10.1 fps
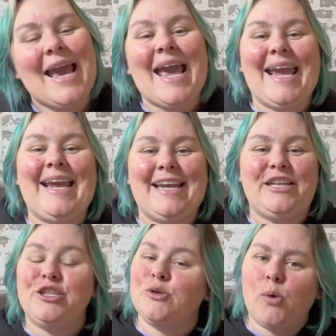and
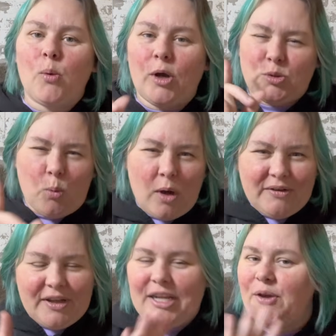you just want to watch one
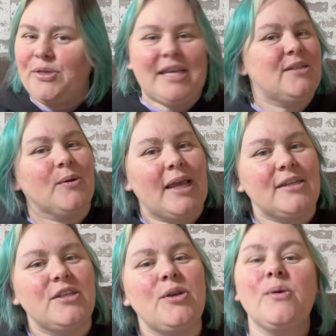video, that's okay
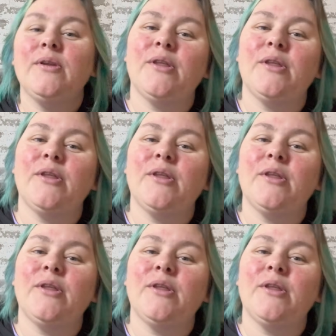too.